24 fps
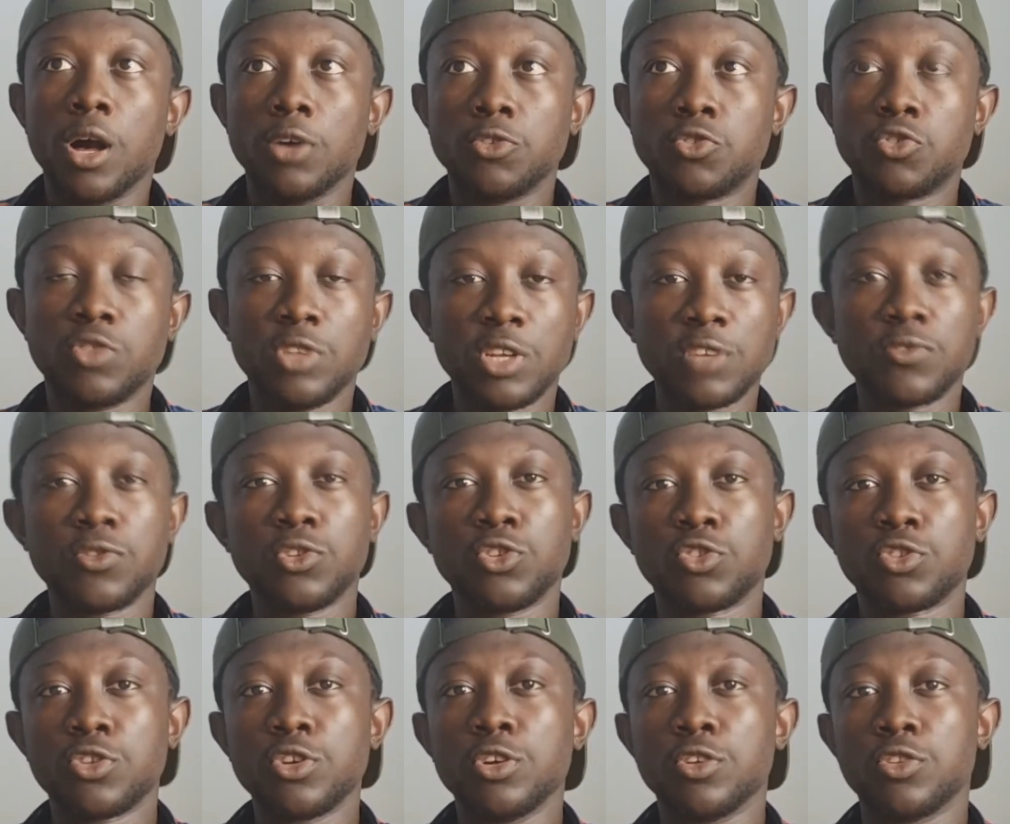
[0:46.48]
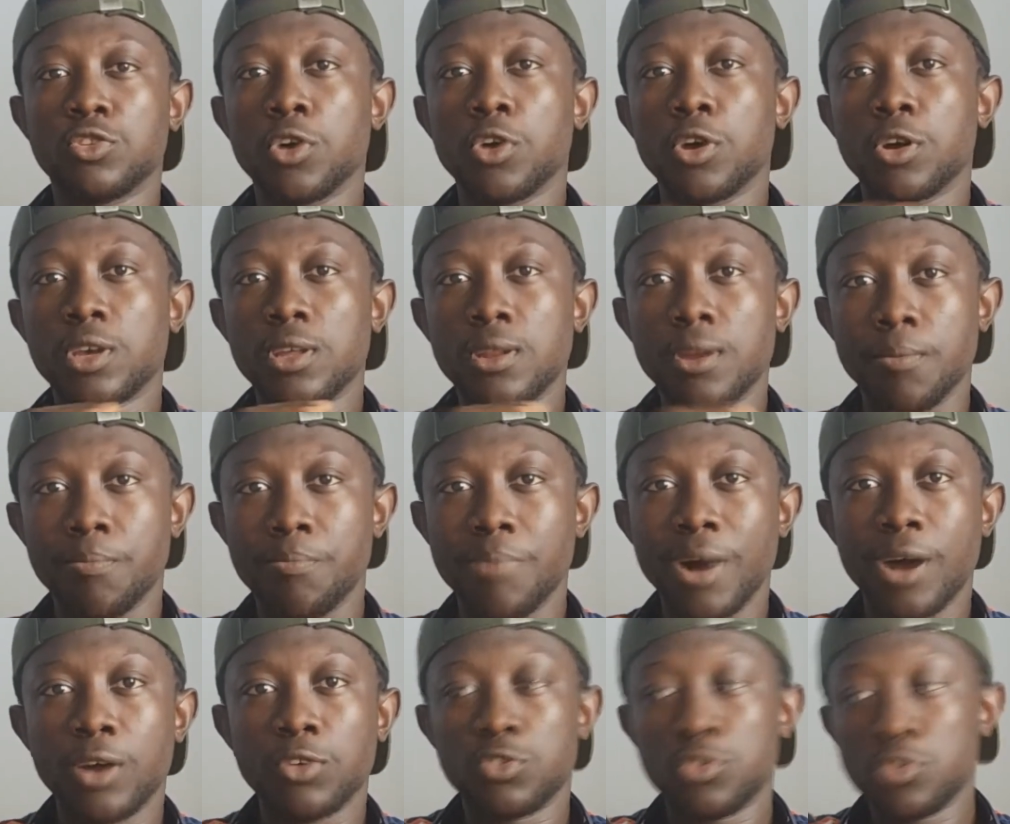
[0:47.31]
today's video is going
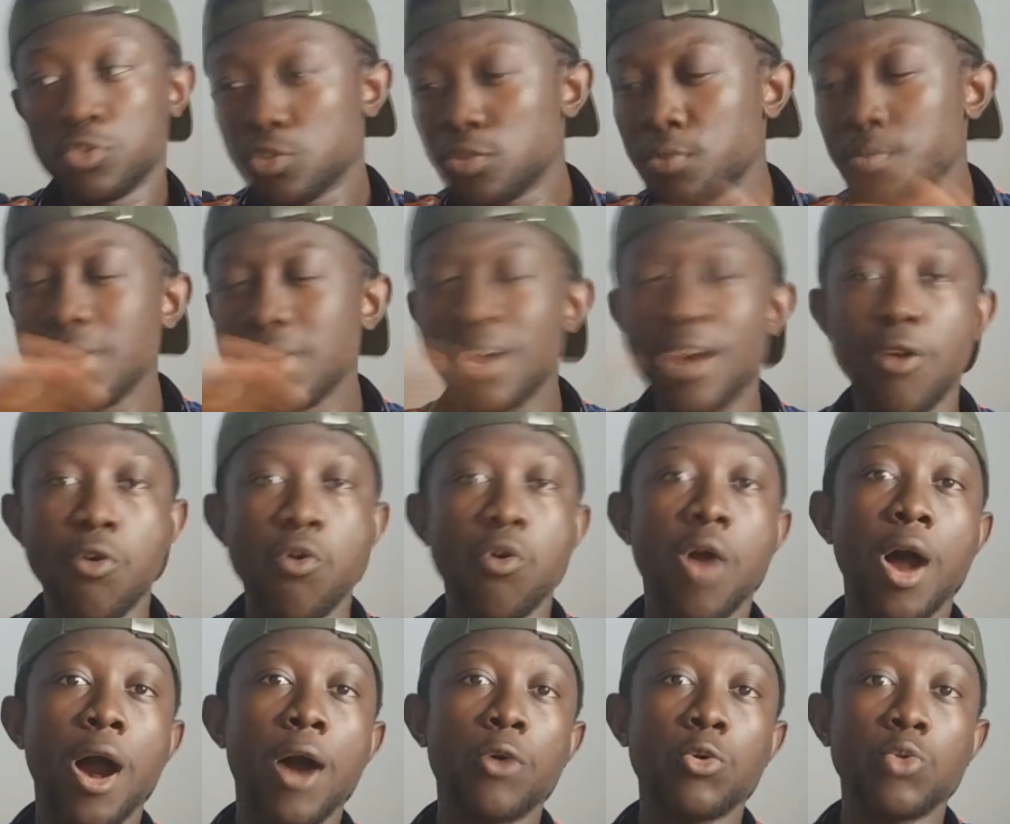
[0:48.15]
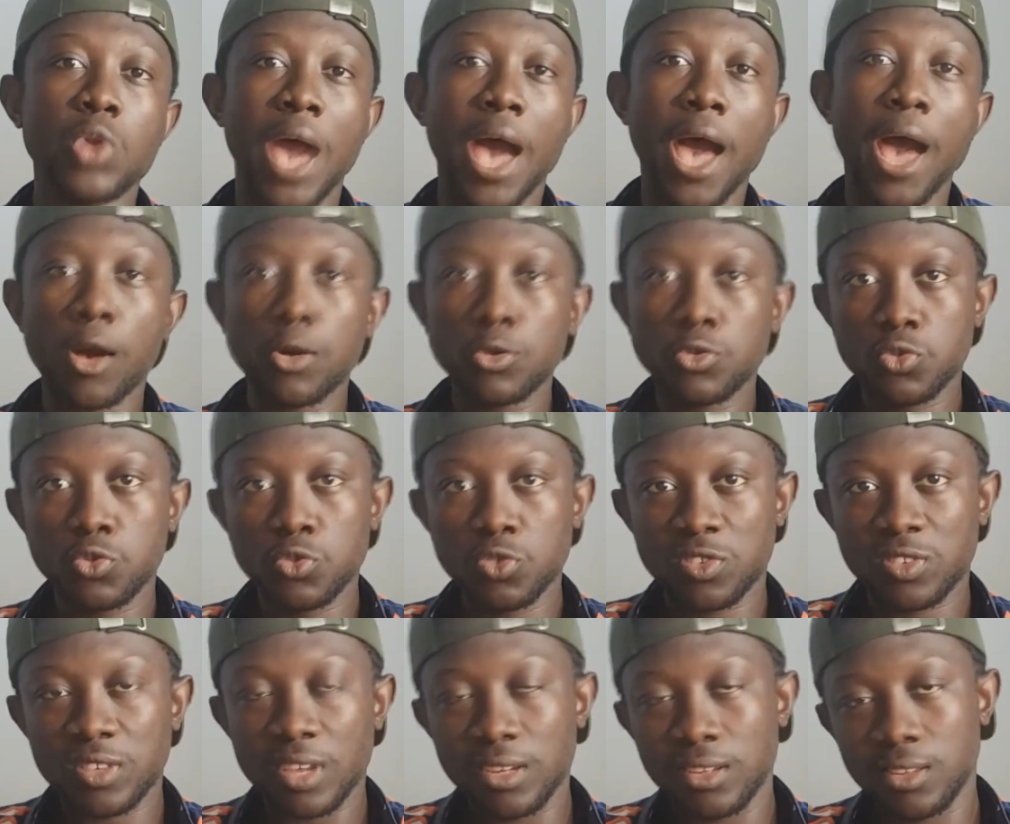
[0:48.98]
to be around how to
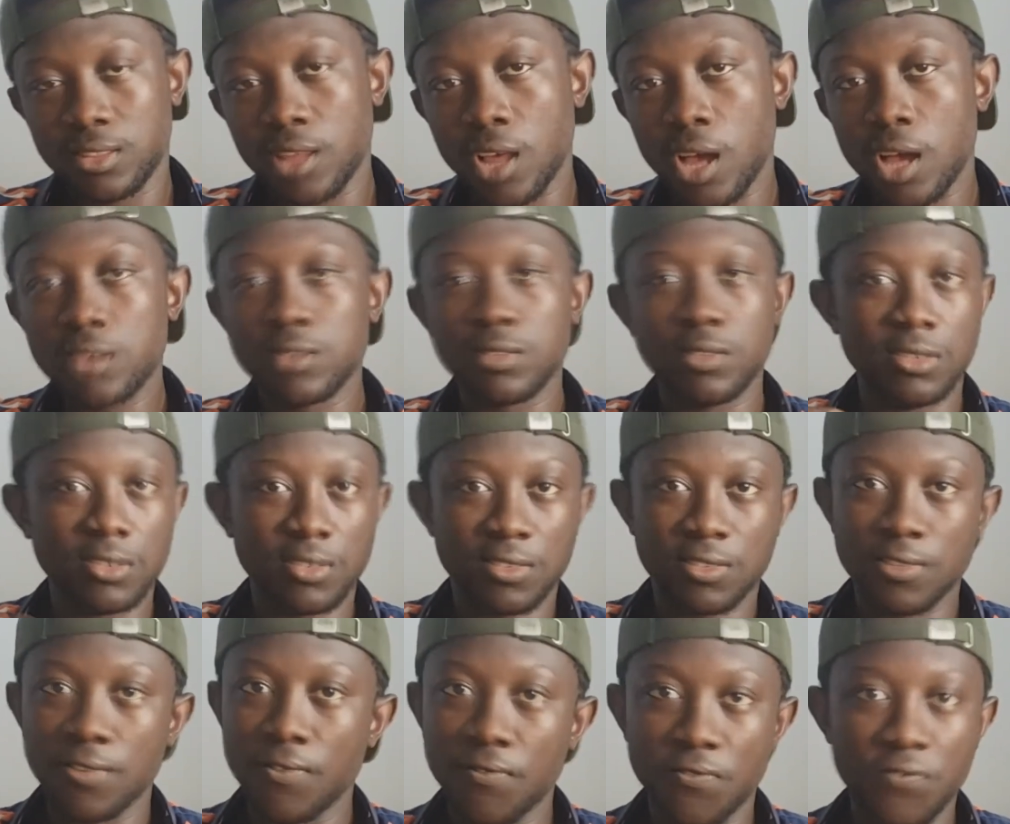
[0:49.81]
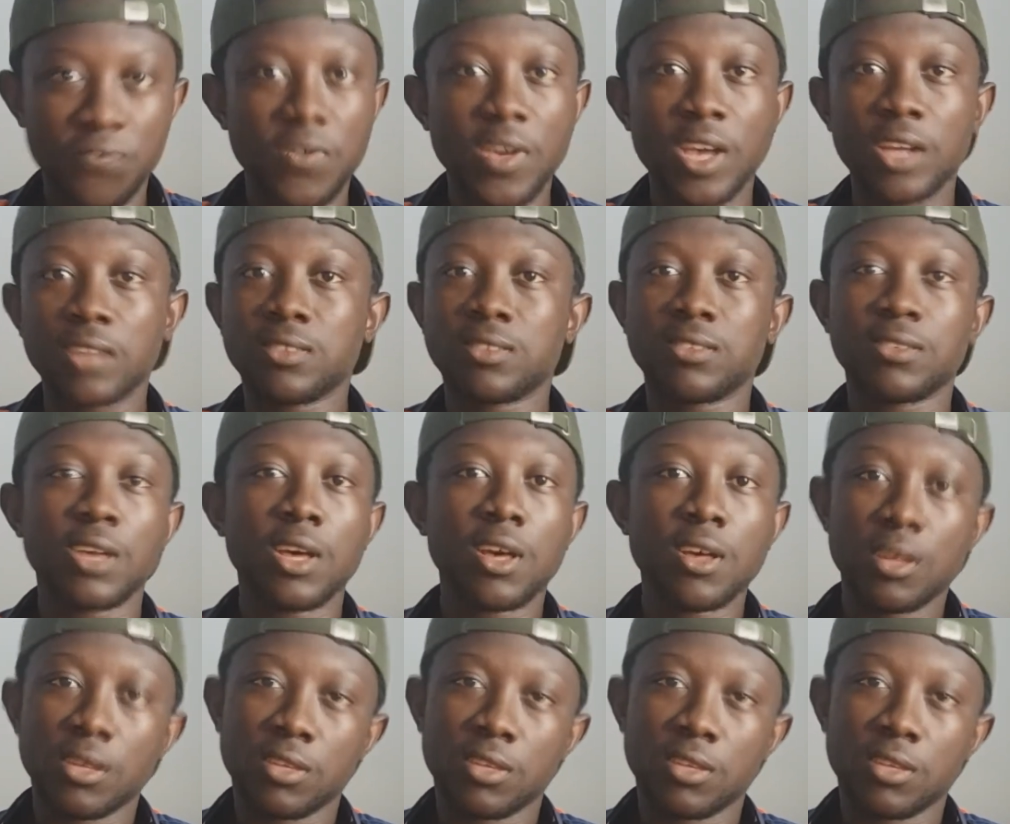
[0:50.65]
sanitize, disinfect,